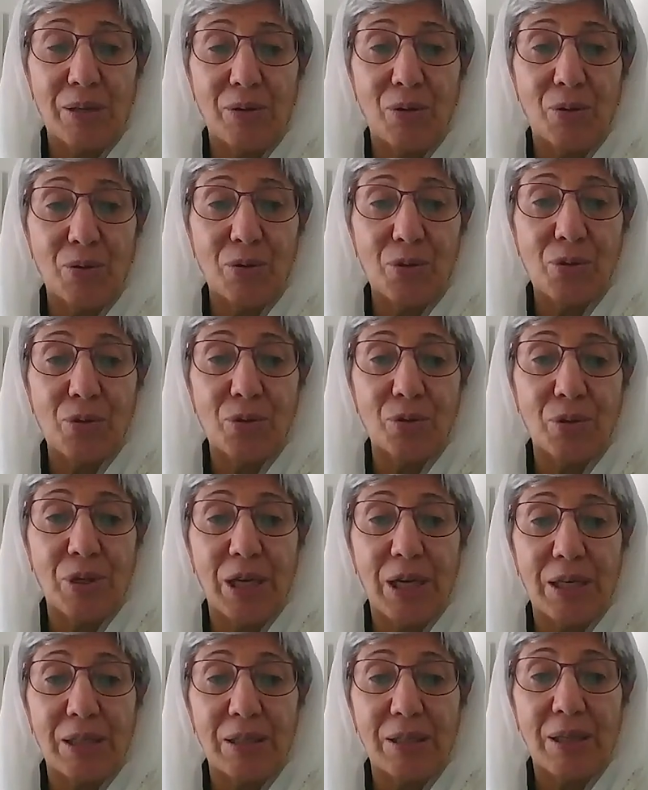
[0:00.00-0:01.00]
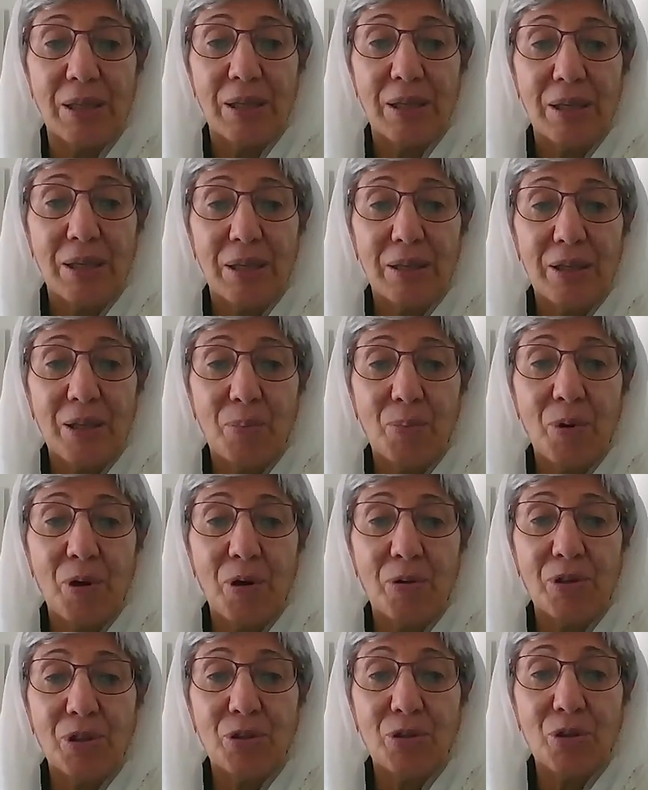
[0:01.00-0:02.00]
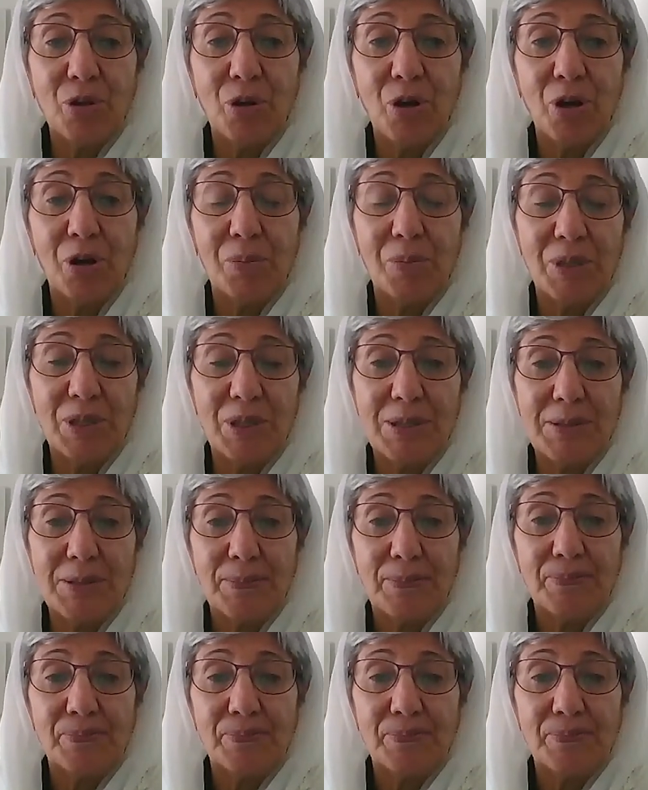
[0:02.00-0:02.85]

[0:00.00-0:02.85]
those who had the power to harm us,